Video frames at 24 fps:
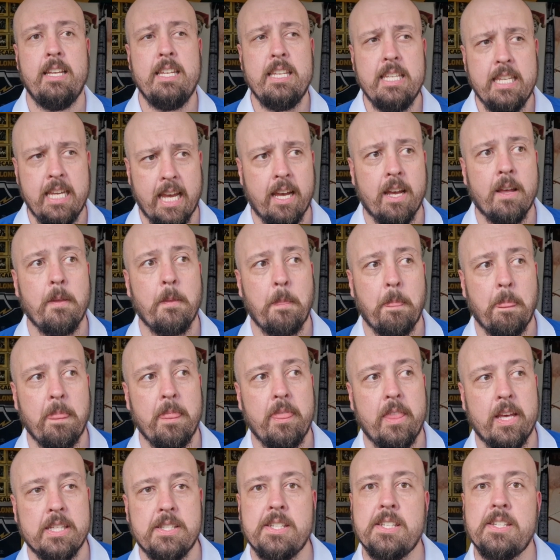Yeah,
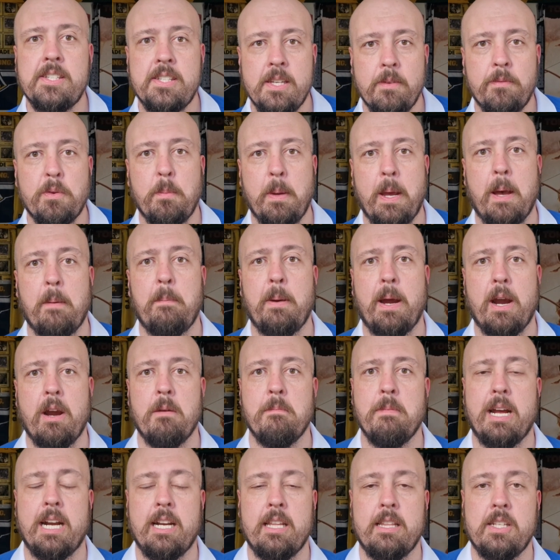there's a sniff about
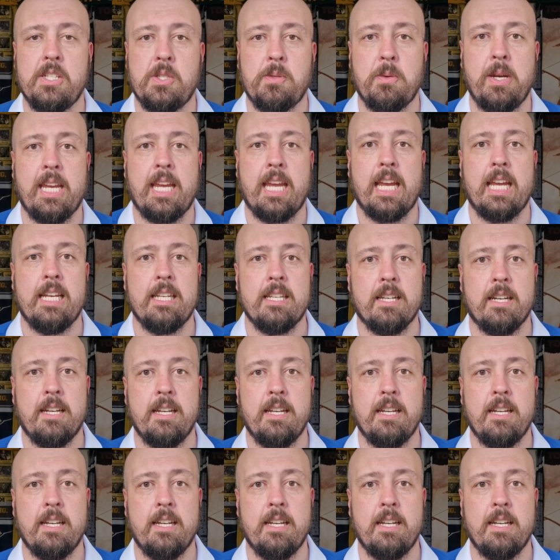Parramatta this weekend.